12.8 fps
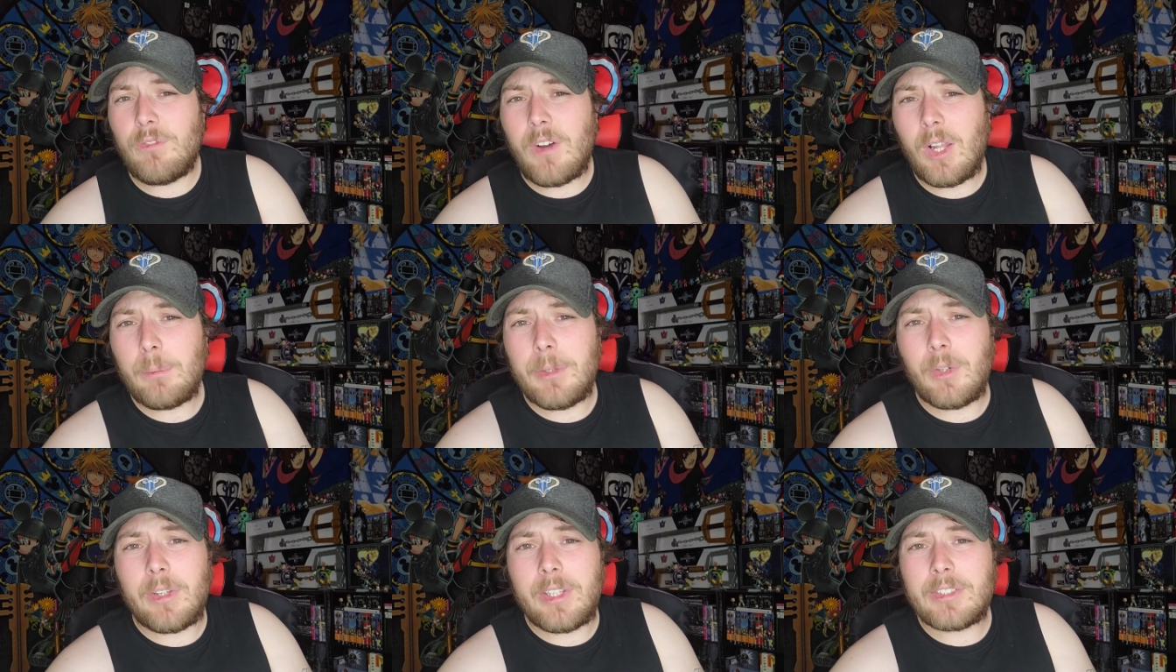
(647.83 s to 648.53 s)
to follow
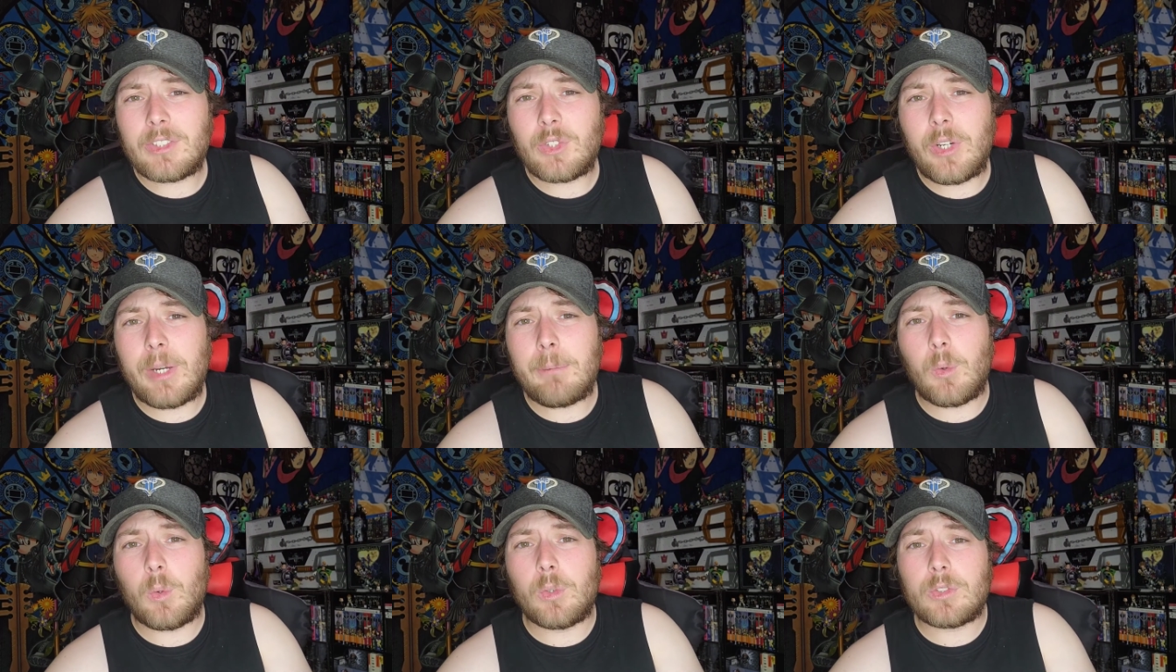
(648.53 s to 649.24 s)
me on
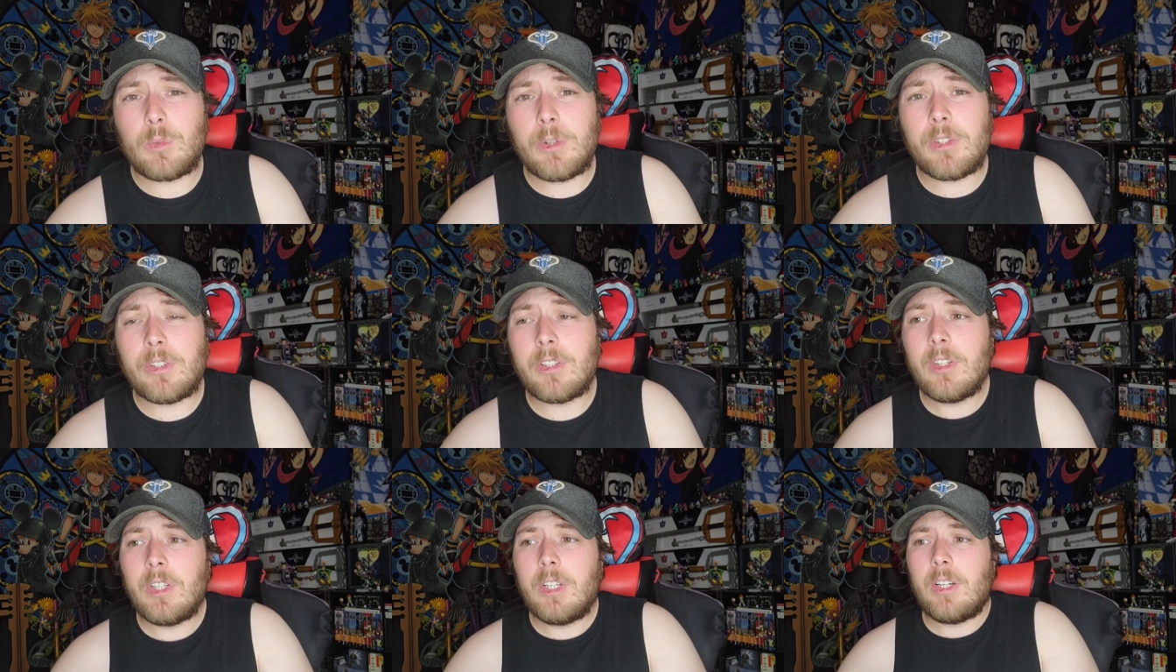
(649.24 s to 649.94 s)
Instagram or Twitter,